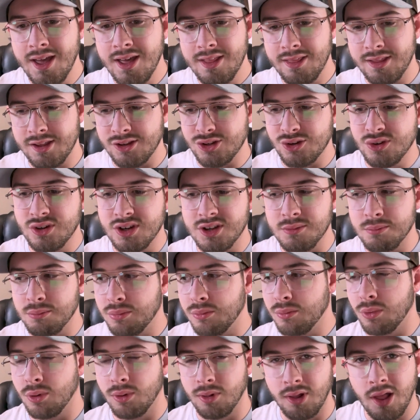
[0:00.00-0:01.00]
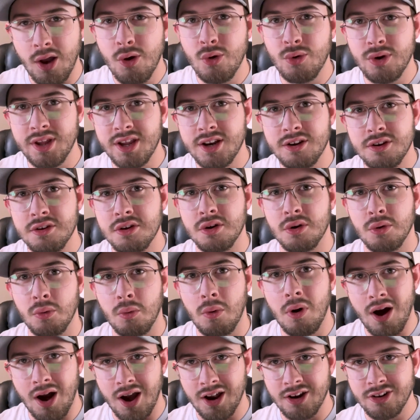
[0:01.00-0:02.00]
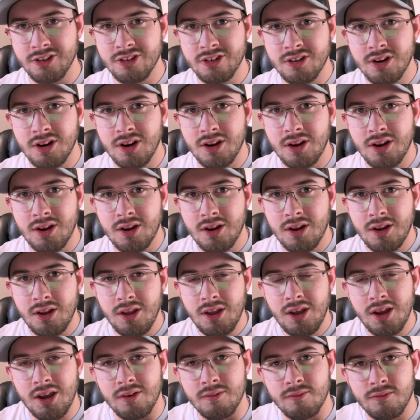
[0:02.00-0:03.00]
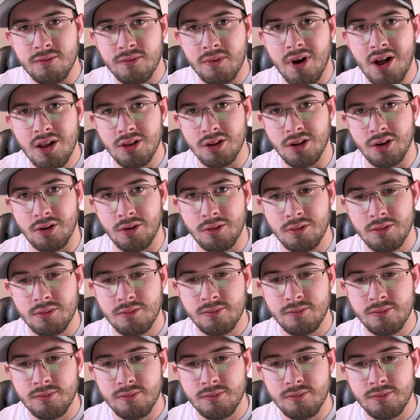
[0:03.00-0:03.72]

that you can load into your watch and follow.